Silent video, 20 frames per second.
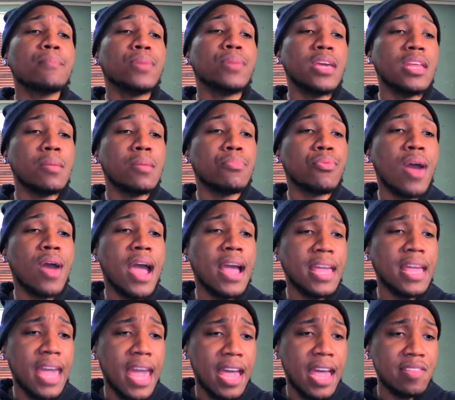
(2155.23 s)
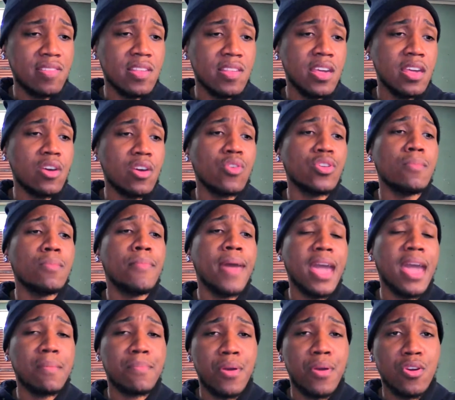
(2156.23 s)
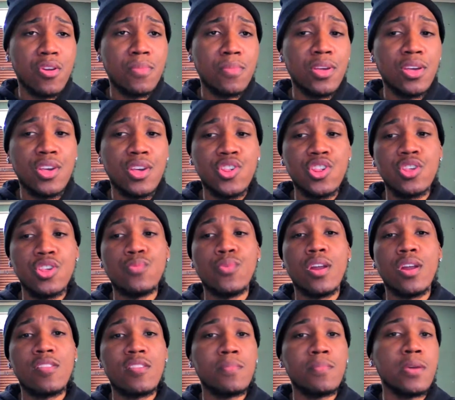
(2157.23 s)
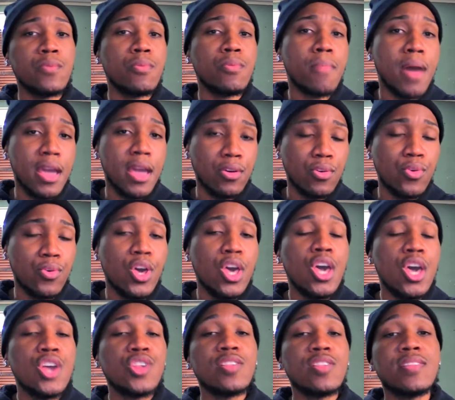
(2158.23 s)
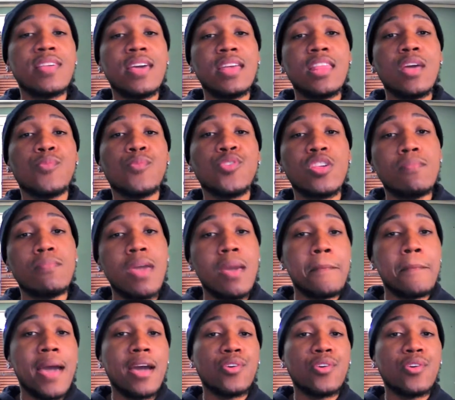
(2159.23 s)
being in broadcasting on the back burner because she wanted to be with Michael. She said that when she met Michael,